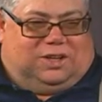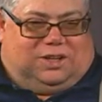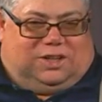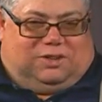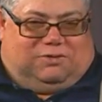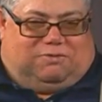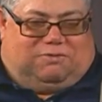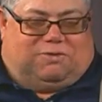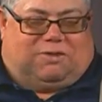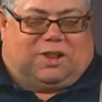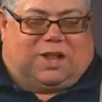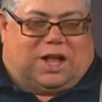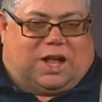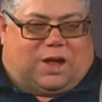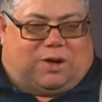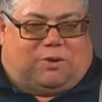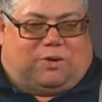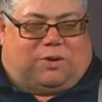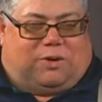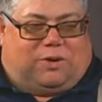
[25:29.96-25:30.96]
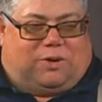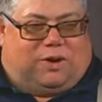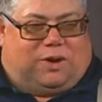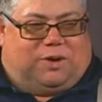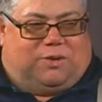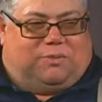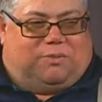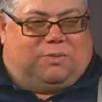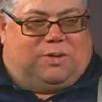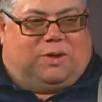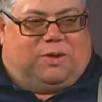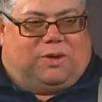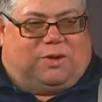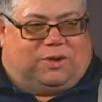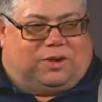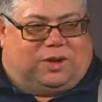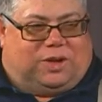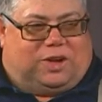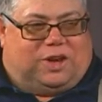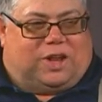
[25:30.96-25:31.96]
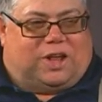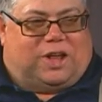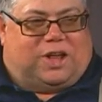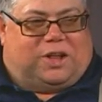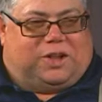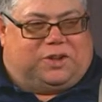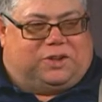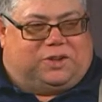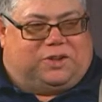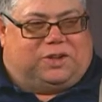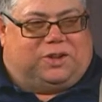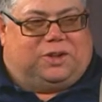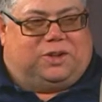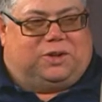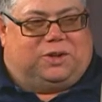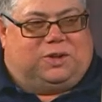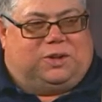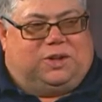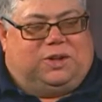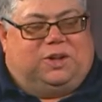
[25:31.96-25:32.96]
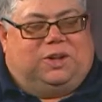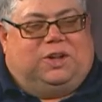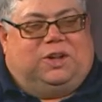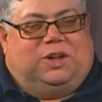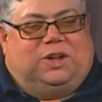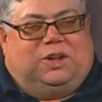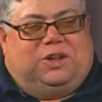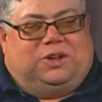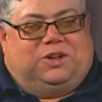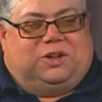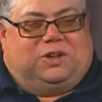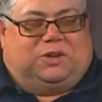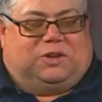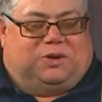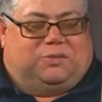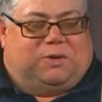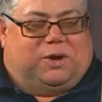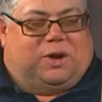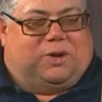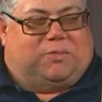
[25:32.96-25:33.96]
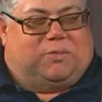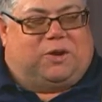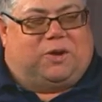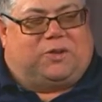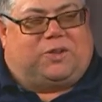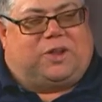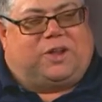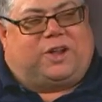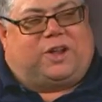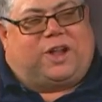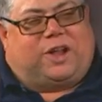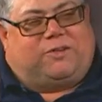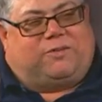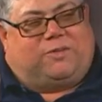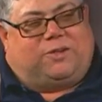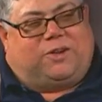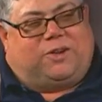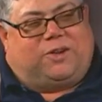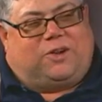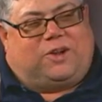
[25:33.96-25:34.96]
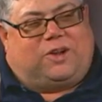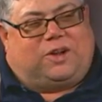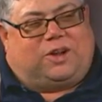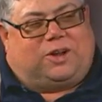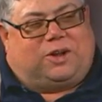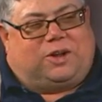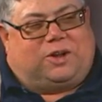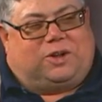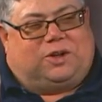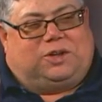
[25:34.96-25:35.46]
Flour and milk and eggs, and so she made a birthday cake for the dog.